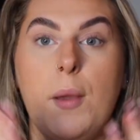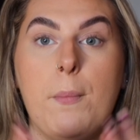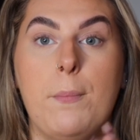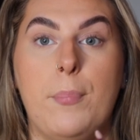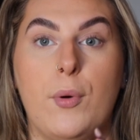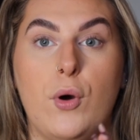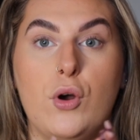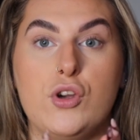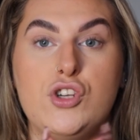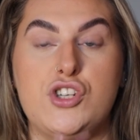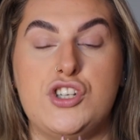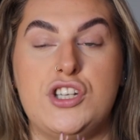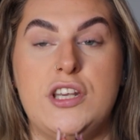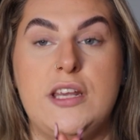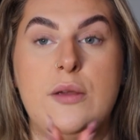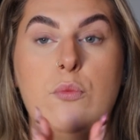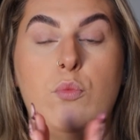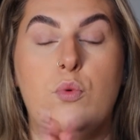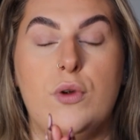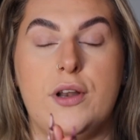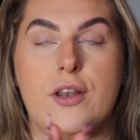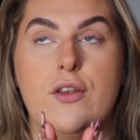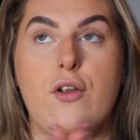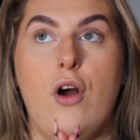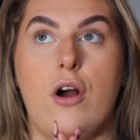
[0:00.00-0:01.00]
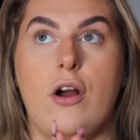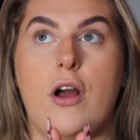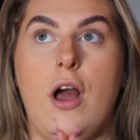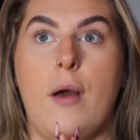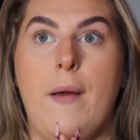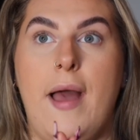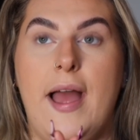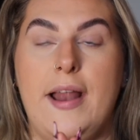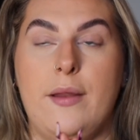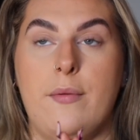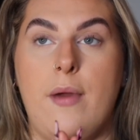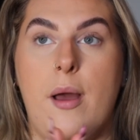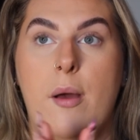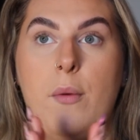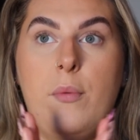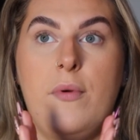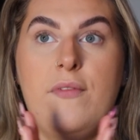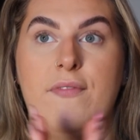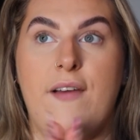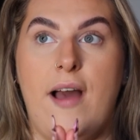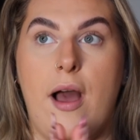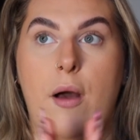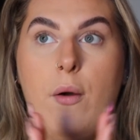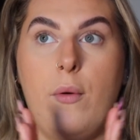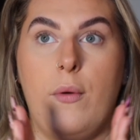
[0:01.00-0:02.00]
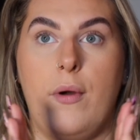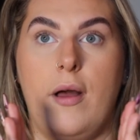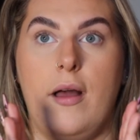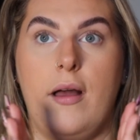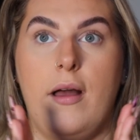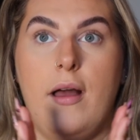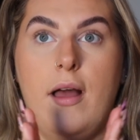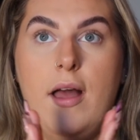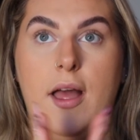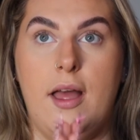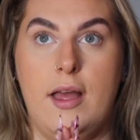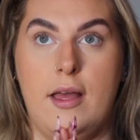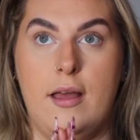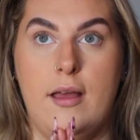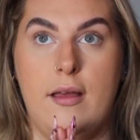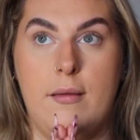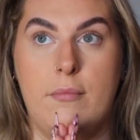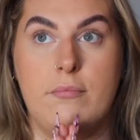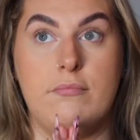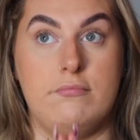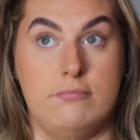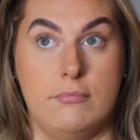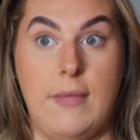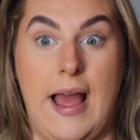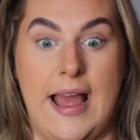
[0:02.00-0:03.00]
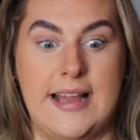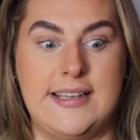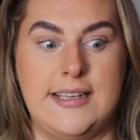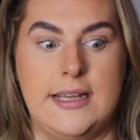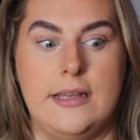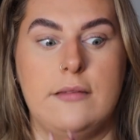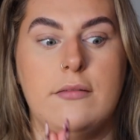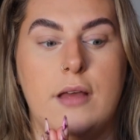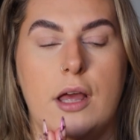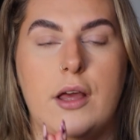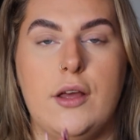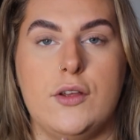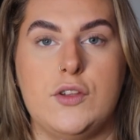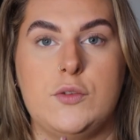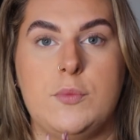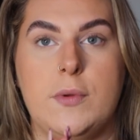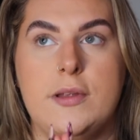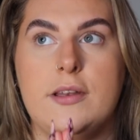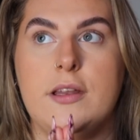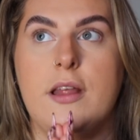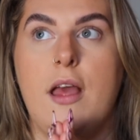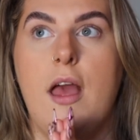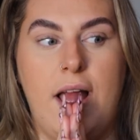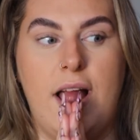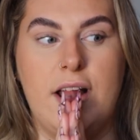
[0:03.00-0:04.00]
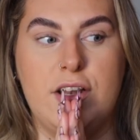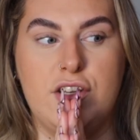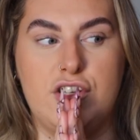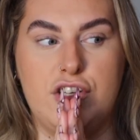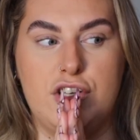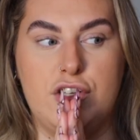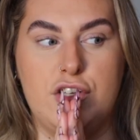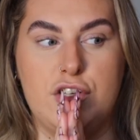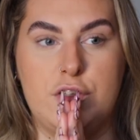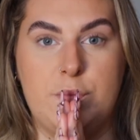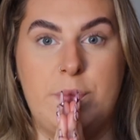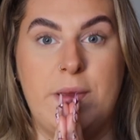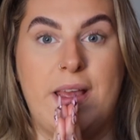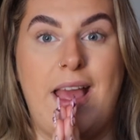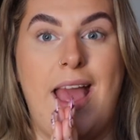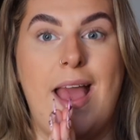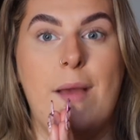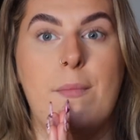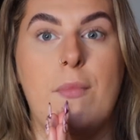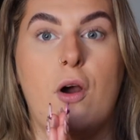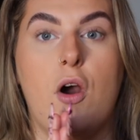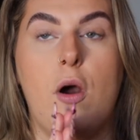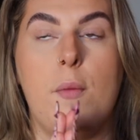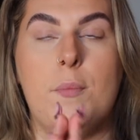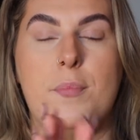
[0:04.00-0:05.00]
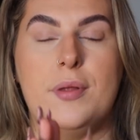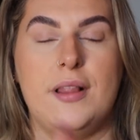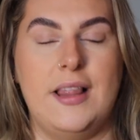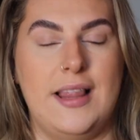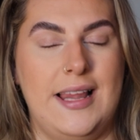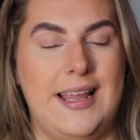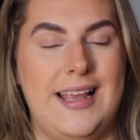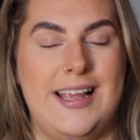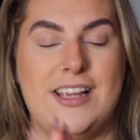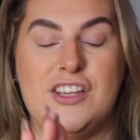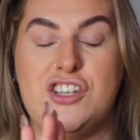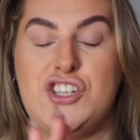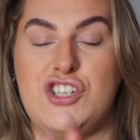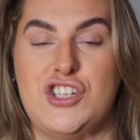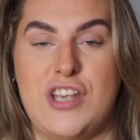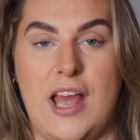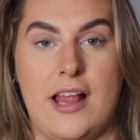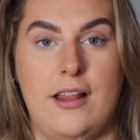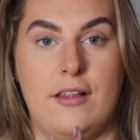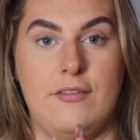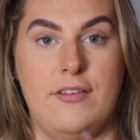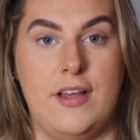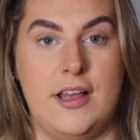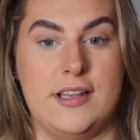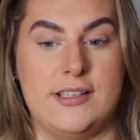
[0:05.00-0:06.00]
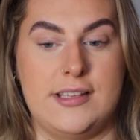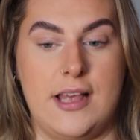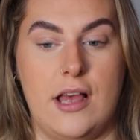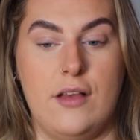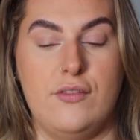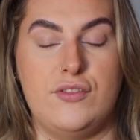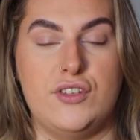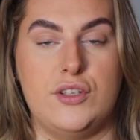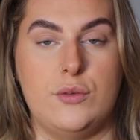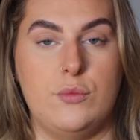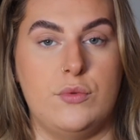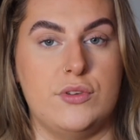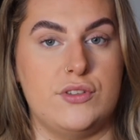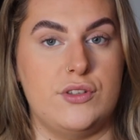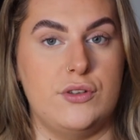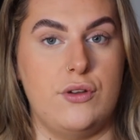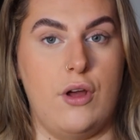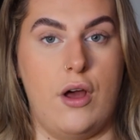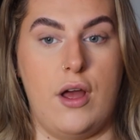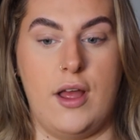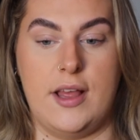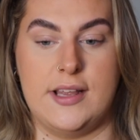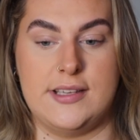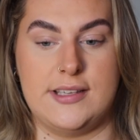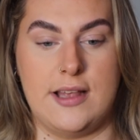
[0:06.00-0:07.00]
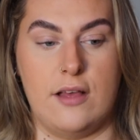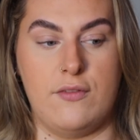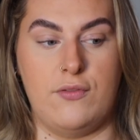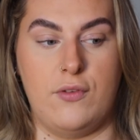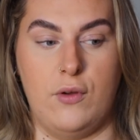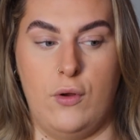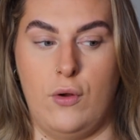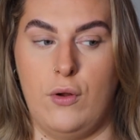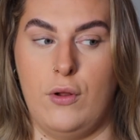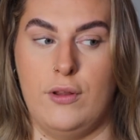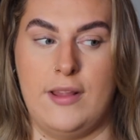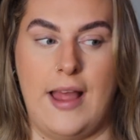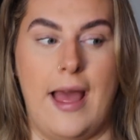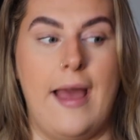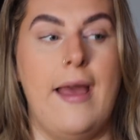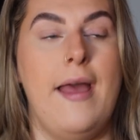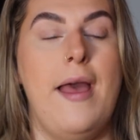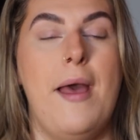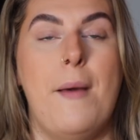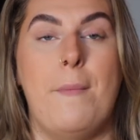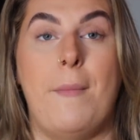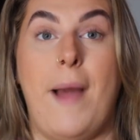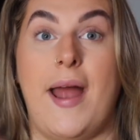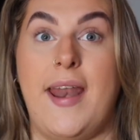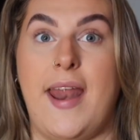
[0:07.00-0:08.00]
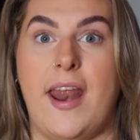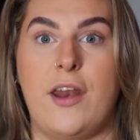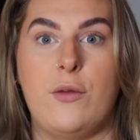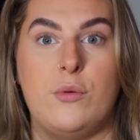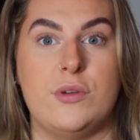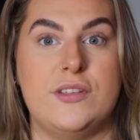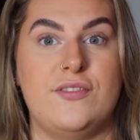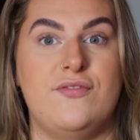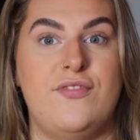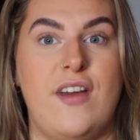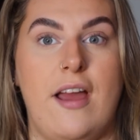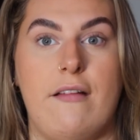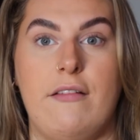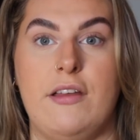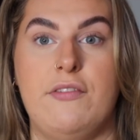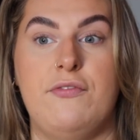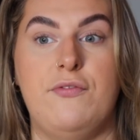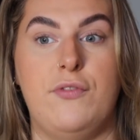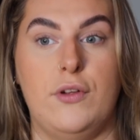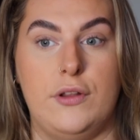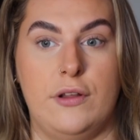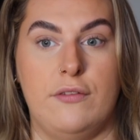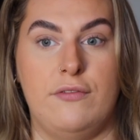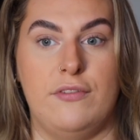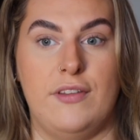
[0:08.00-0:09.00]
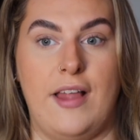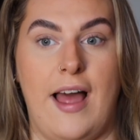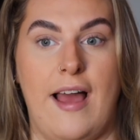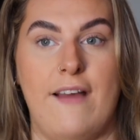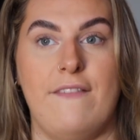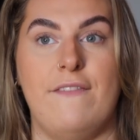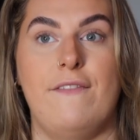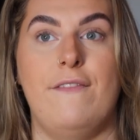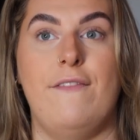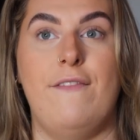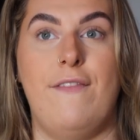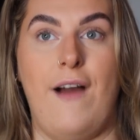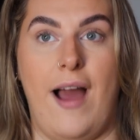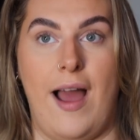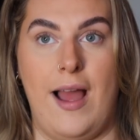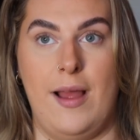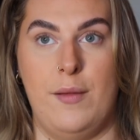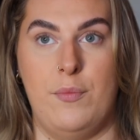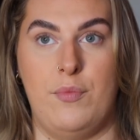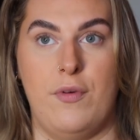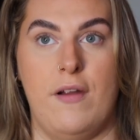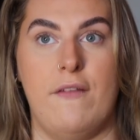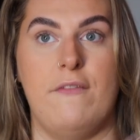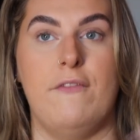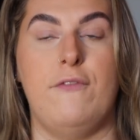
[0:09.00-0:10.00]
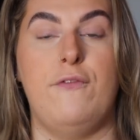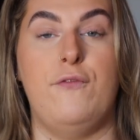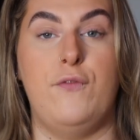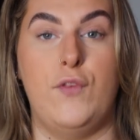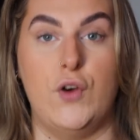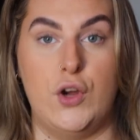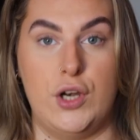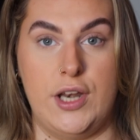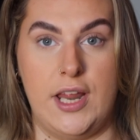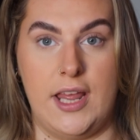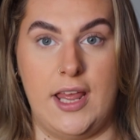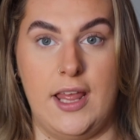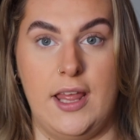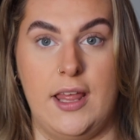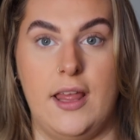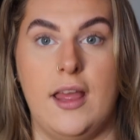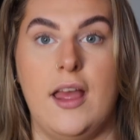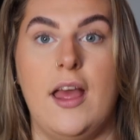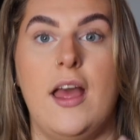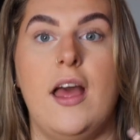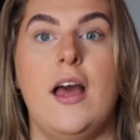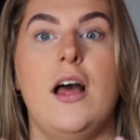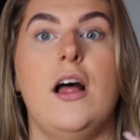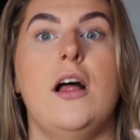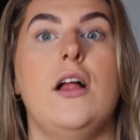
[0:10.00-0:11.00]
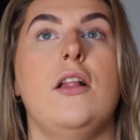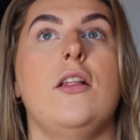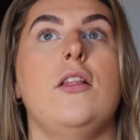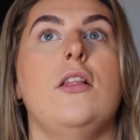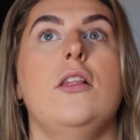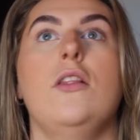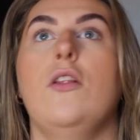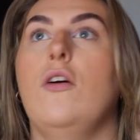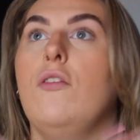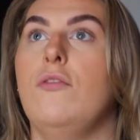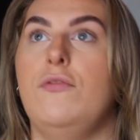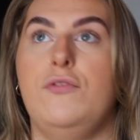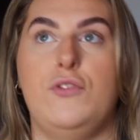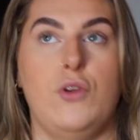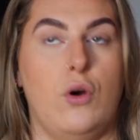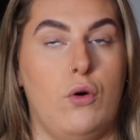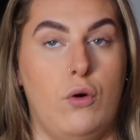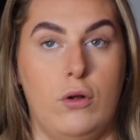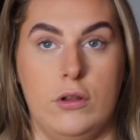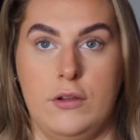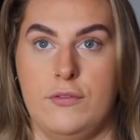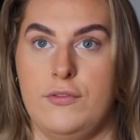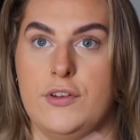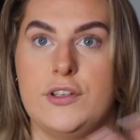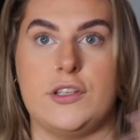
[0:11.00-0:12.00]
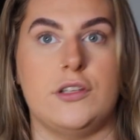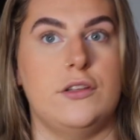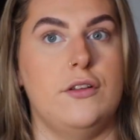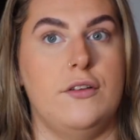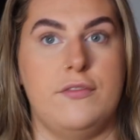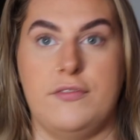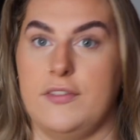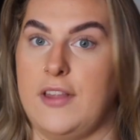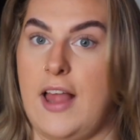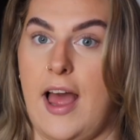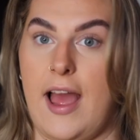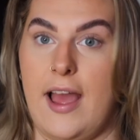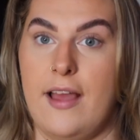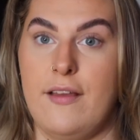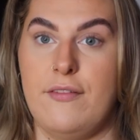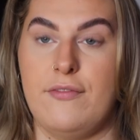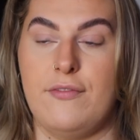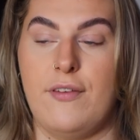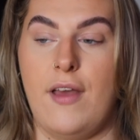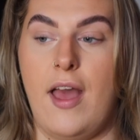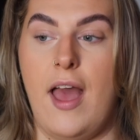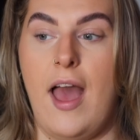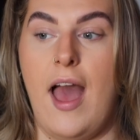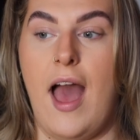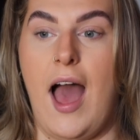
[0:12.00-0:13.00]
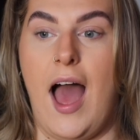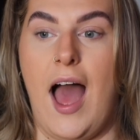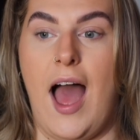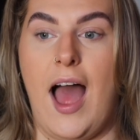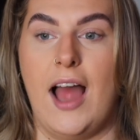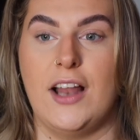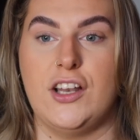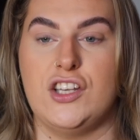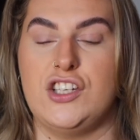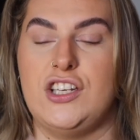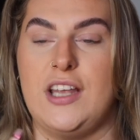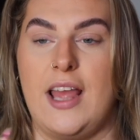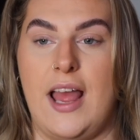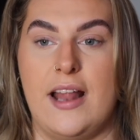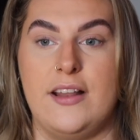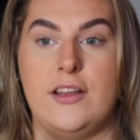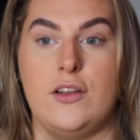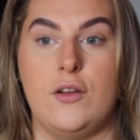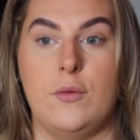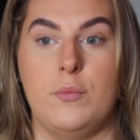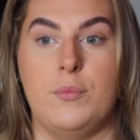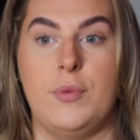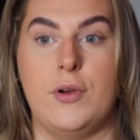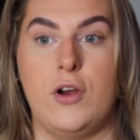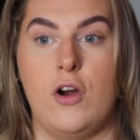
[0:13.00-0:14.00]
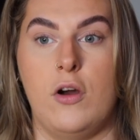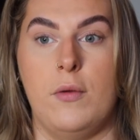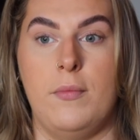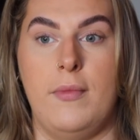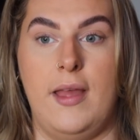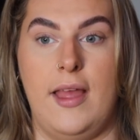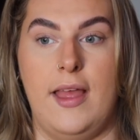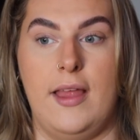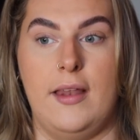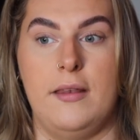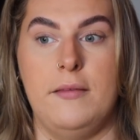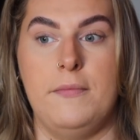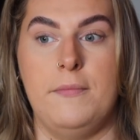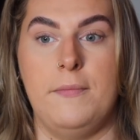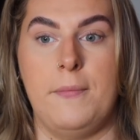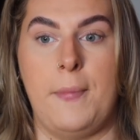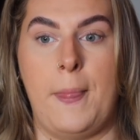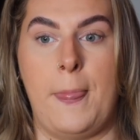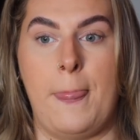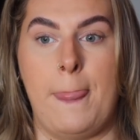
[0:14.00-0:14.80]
But she would not go anywhere without her Eddie, her husband, and she just became a complete shell of herself. She was not herself at all. Like, my nana was very full of life, vibrant, funny, loved all of us, loved life, and she ended up becoming